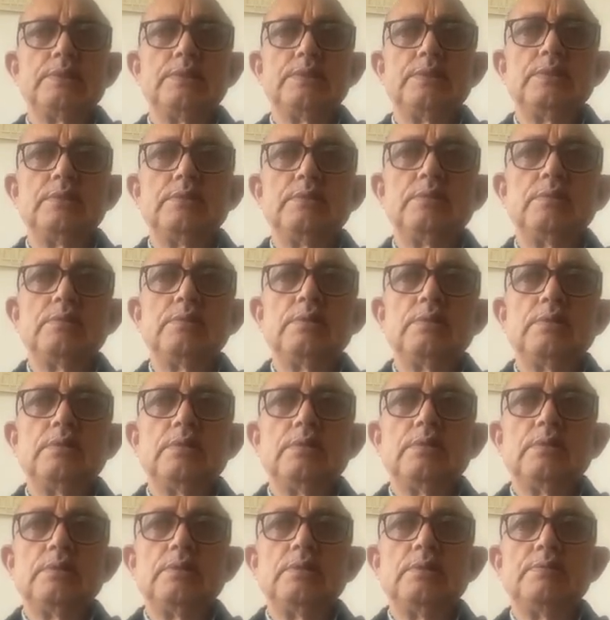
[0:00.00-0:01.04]
and
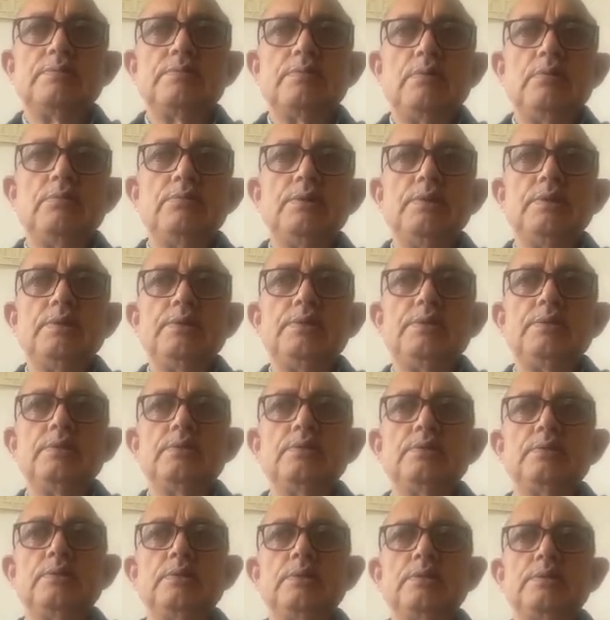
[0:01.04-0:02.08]
they found it
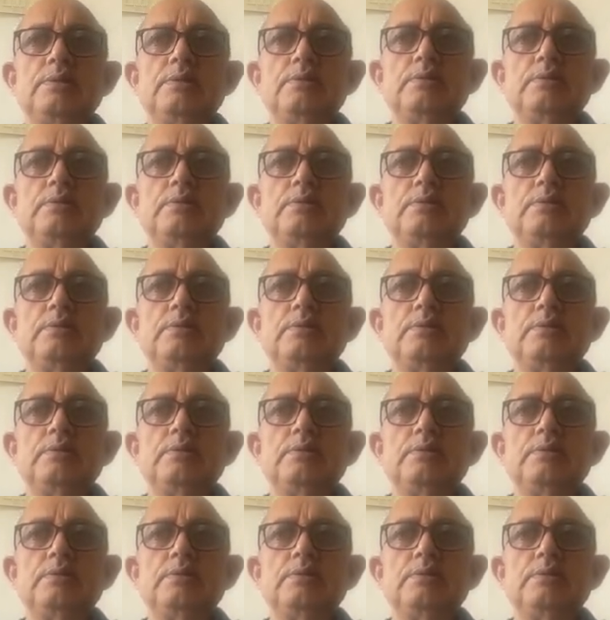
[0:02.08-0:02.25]
that